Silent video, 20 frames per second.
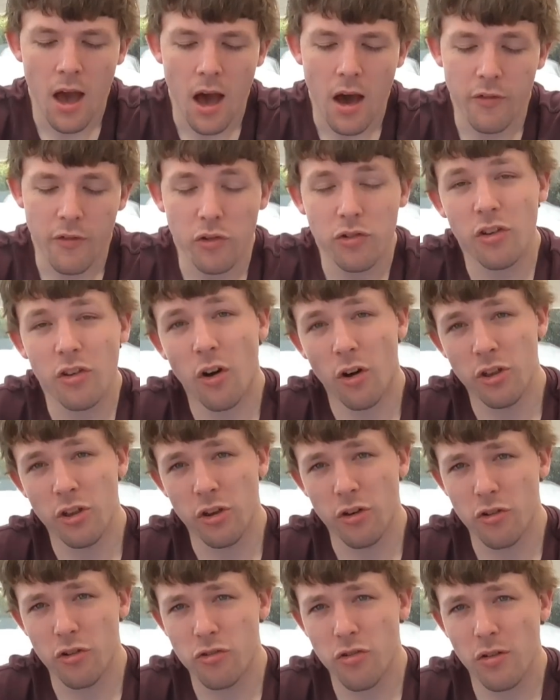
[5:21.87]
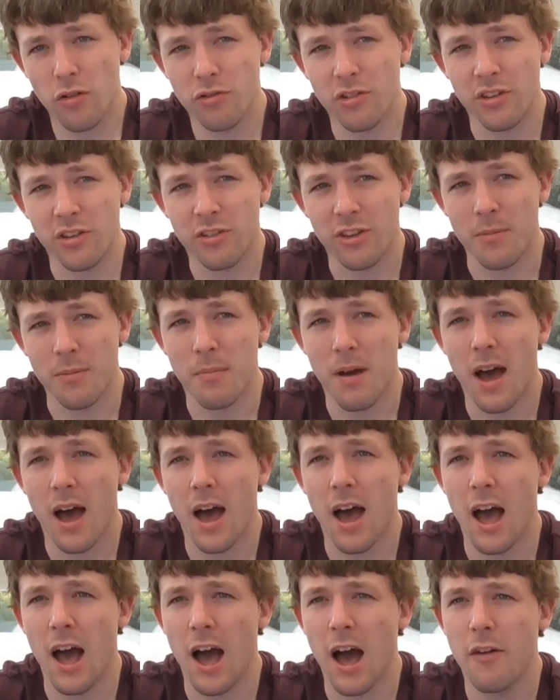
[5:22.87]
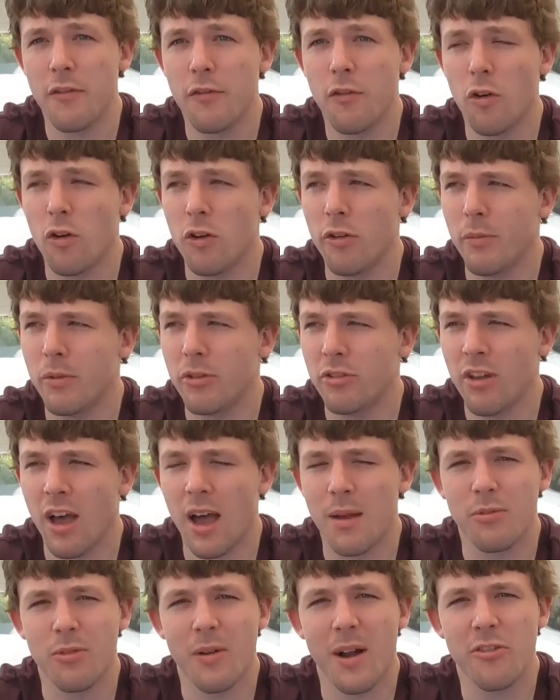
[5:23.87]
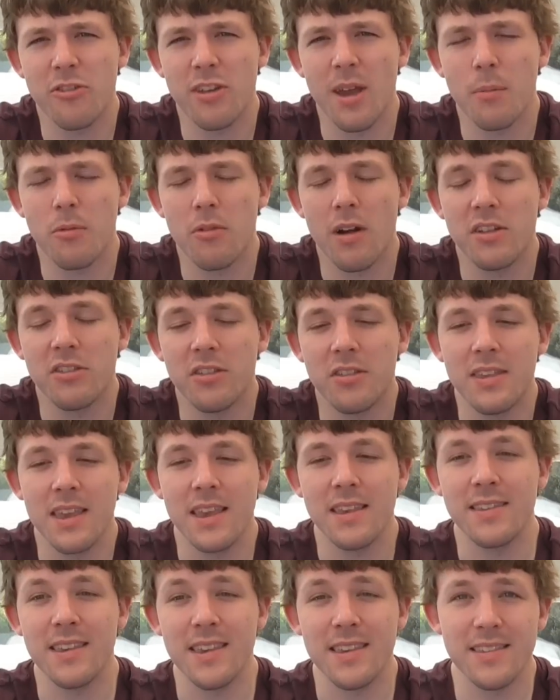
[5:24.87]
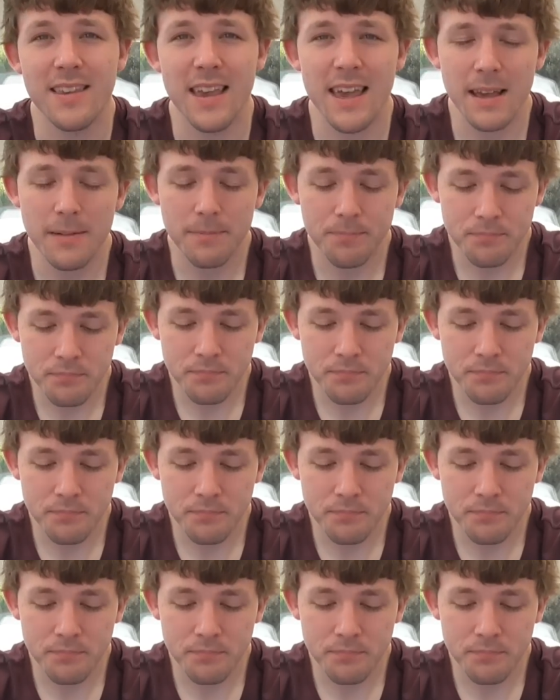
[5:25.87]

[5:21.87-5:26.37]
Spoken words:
I've also got a new control system. I thought it was time to actually upgrade to DCC,